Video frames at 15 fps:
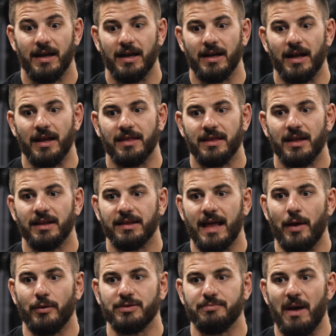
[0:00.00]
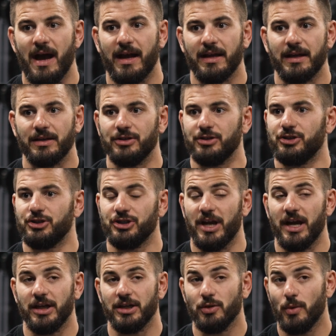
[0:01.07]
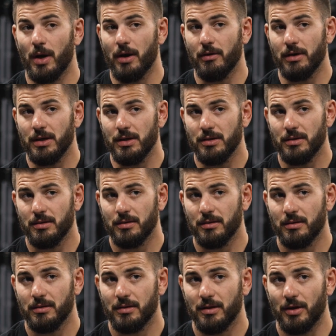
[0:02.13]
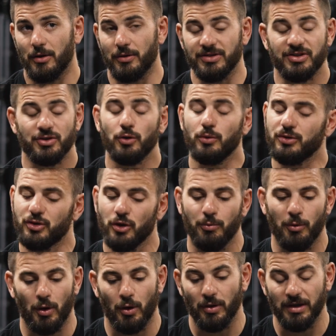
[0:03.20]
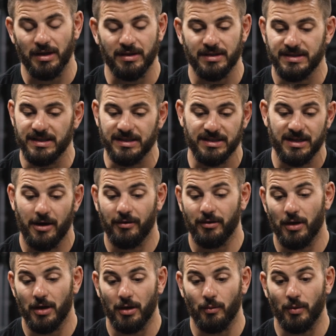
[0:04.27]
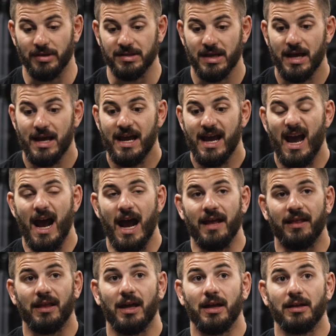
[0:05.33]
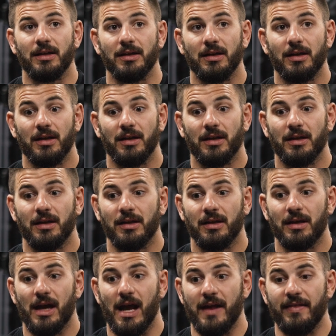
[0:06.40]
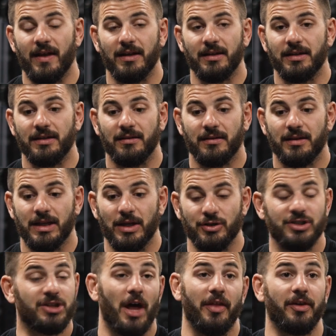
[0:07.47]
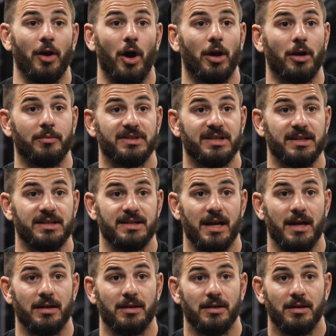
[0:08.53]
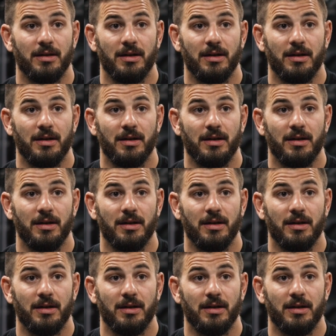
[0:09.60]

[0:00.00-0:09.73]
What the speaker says: And I think that was back in January. It was super early in the season, however long it was. And then there's nothing on him since then.